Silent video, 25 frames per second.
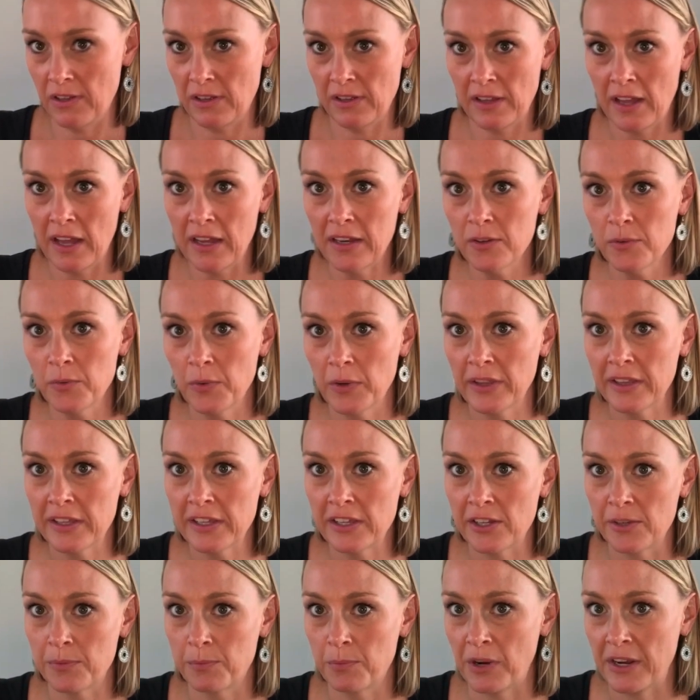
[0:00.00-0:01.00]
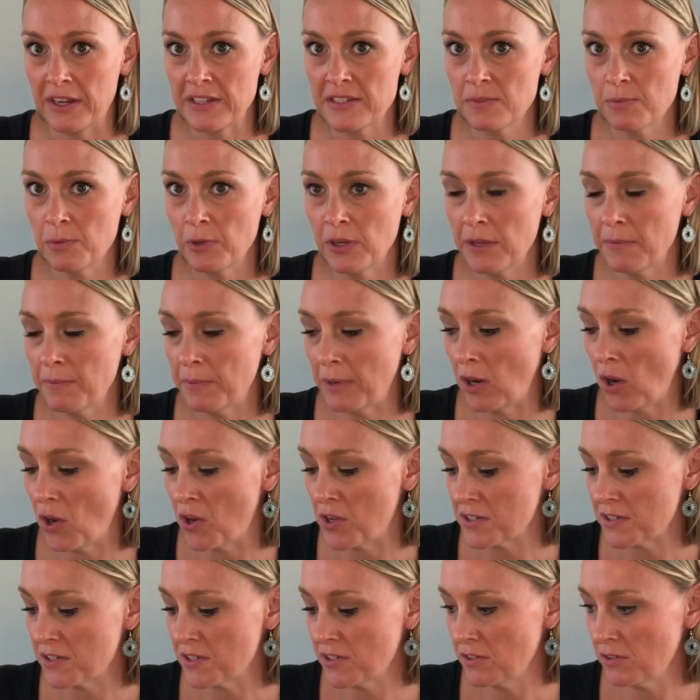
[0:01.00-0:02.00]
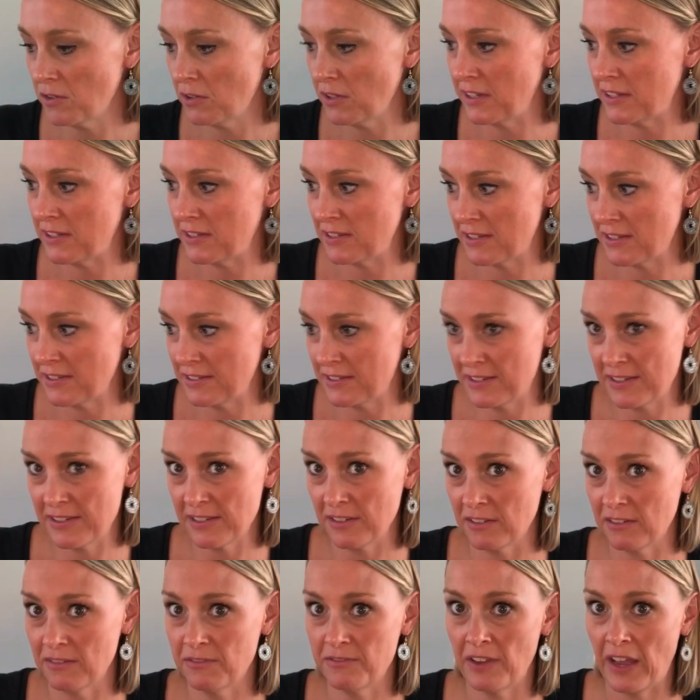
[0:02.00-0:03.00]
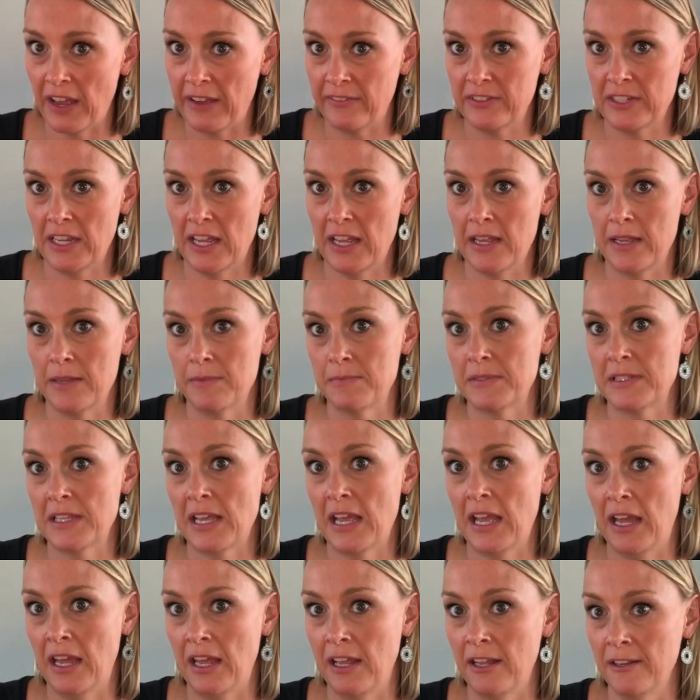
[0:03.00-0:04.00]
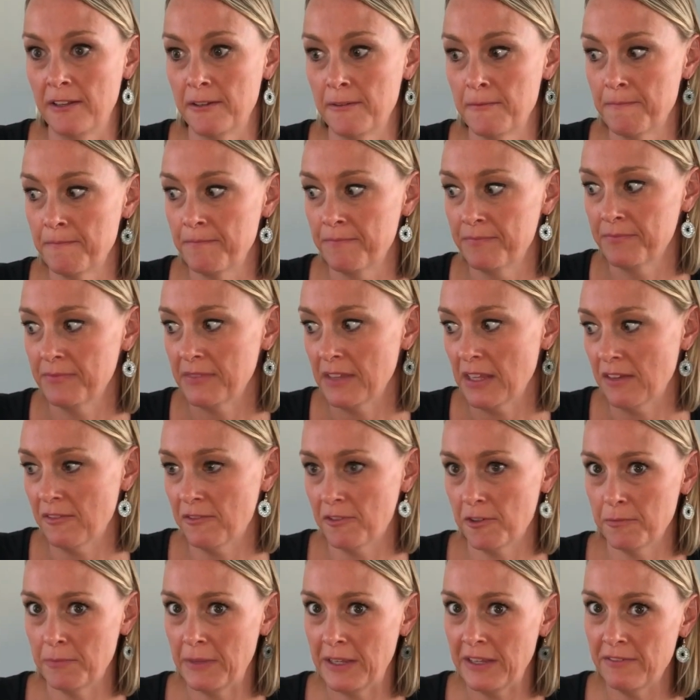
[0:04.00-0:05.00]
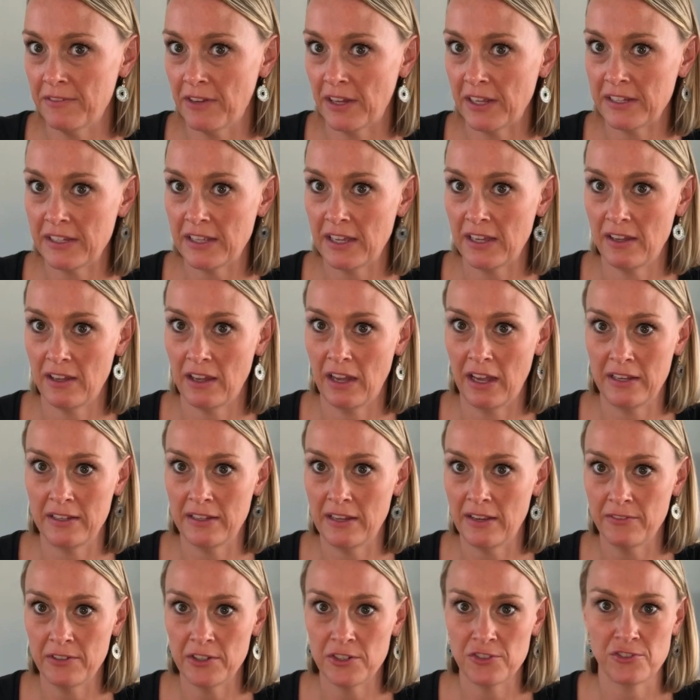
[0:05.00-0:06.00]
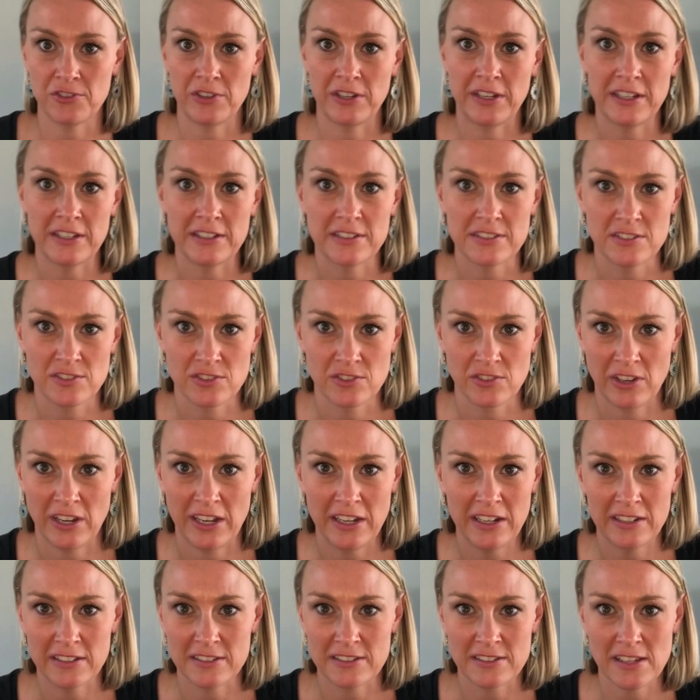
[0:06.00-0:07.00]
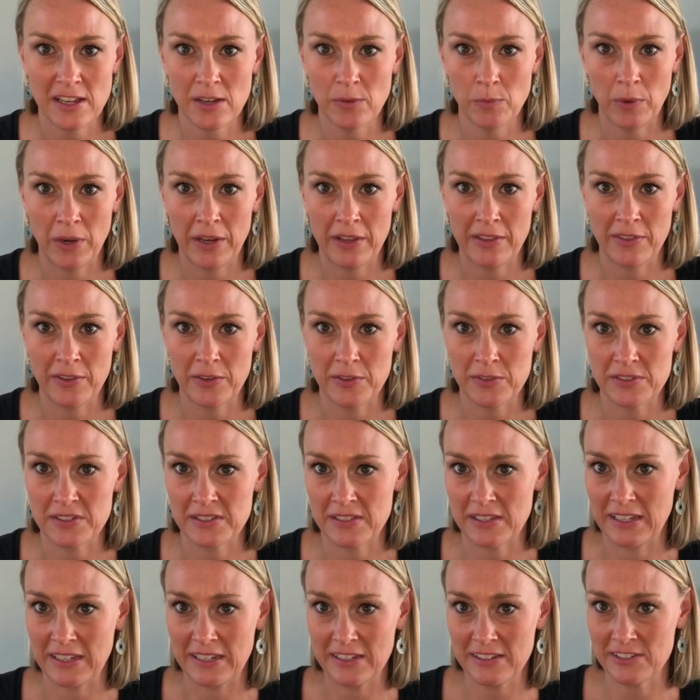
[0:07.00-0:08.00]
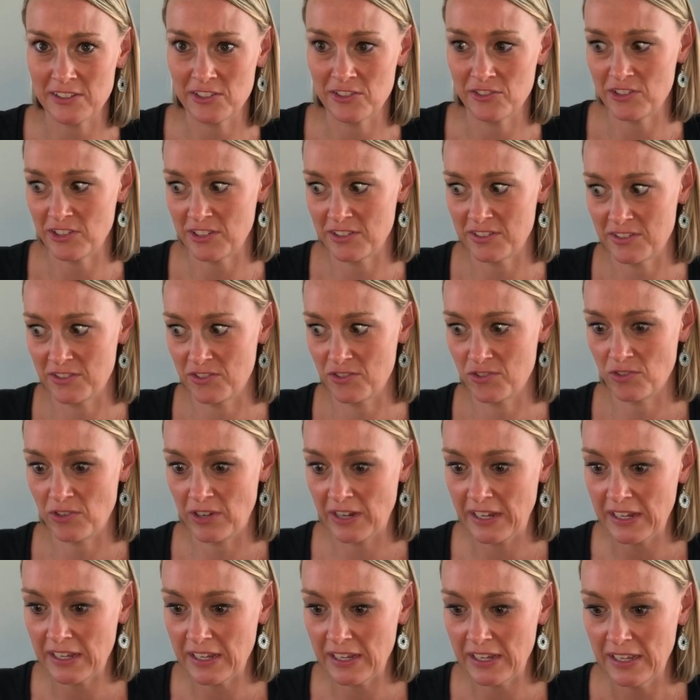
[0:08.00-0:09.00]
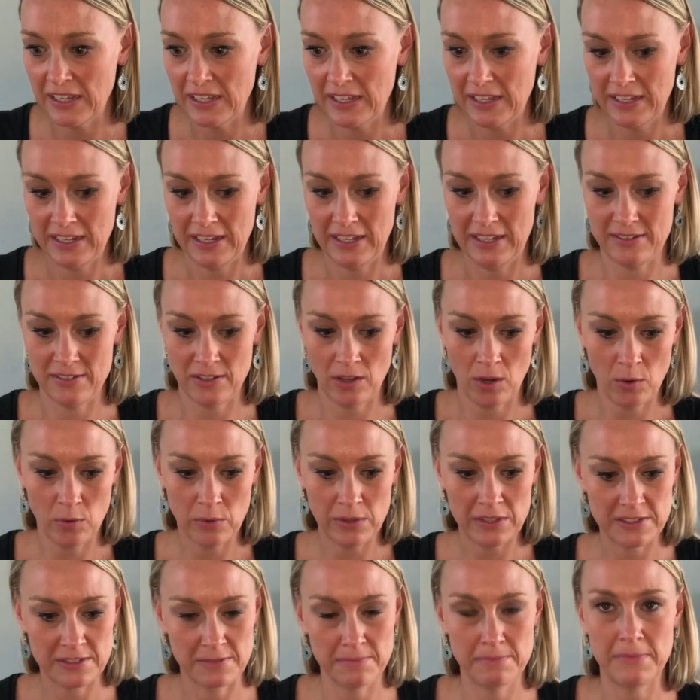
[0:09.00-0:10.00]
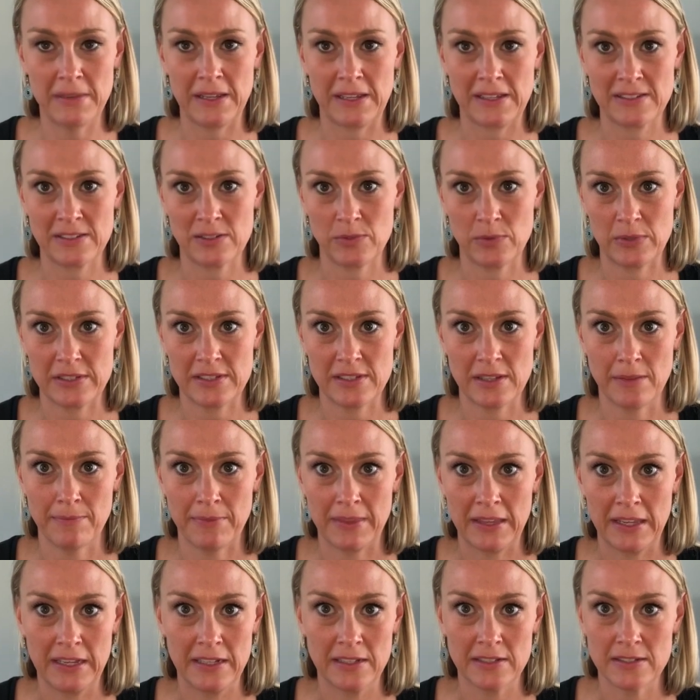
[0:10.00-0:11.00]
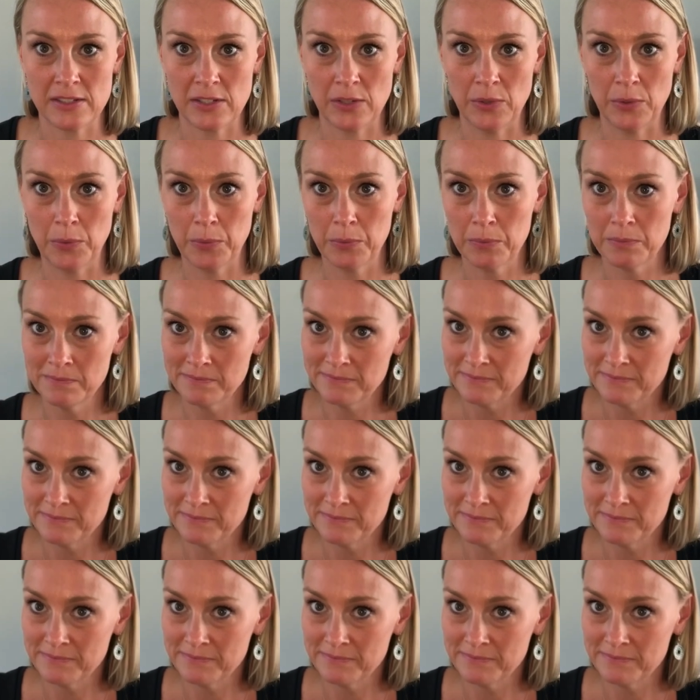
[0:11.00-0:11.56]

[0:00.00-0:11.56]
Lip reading: got a really good price point, but also it's distilled 5 times. And for me, vodka, I never drink it straight. It's not one of those things you just drink. It's always mixed with something. So